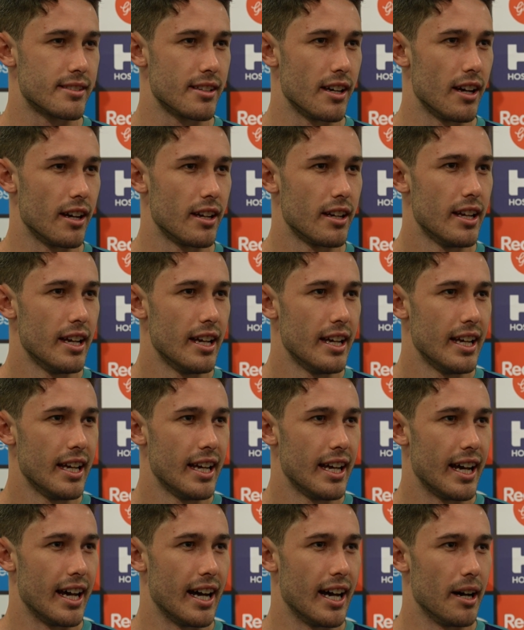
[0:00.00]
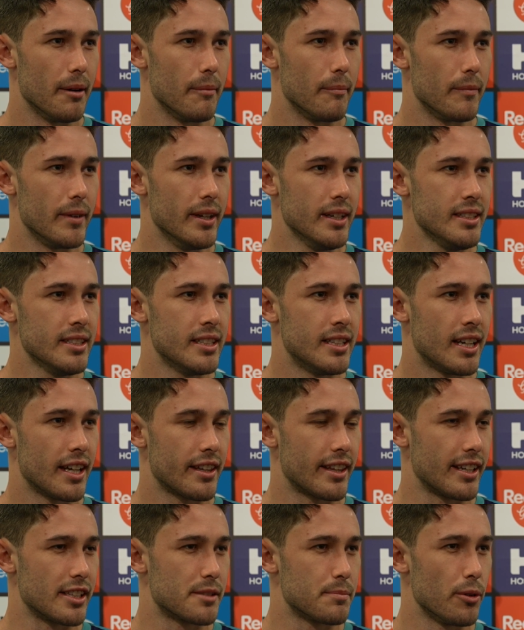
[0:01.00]
So I
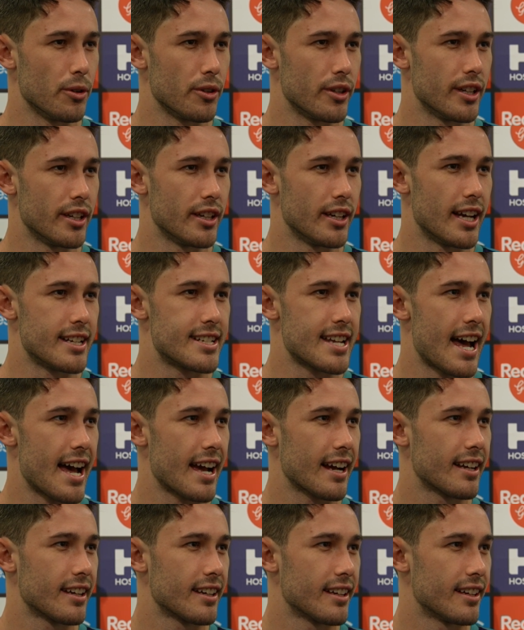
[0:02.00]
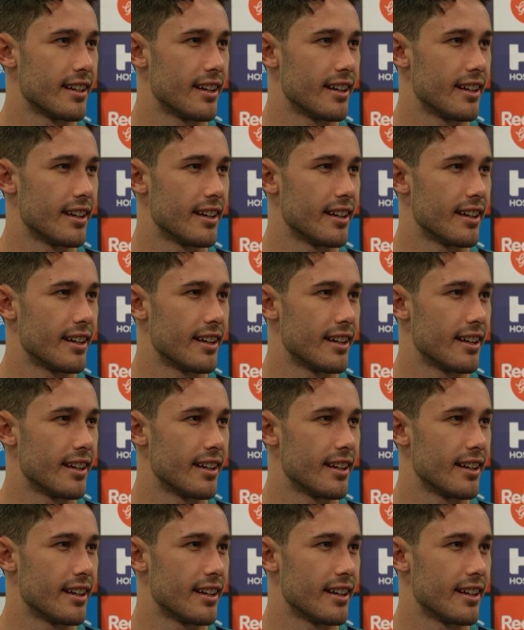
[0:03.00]
think it's more the attack